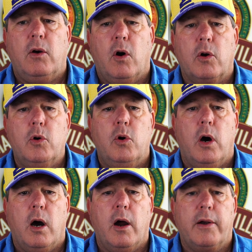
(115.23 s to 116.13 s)
or who
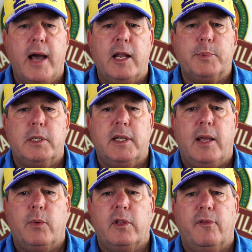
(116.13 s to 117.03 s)
are not up to
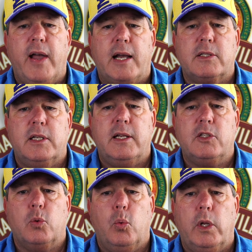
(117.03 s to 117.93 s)
date with their
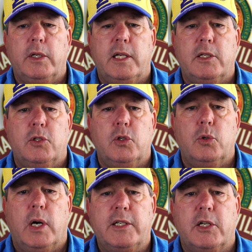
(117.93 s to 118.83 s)
vaccines will need to
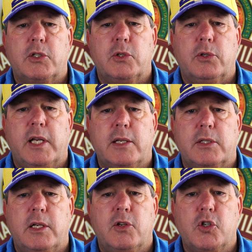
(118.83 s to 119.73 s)
do additional
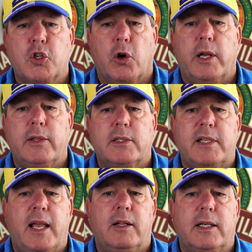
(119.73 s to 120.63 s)
testing during the
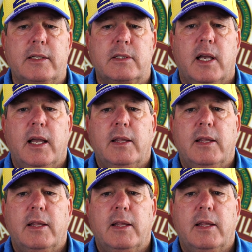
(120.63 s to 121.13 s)
sailings.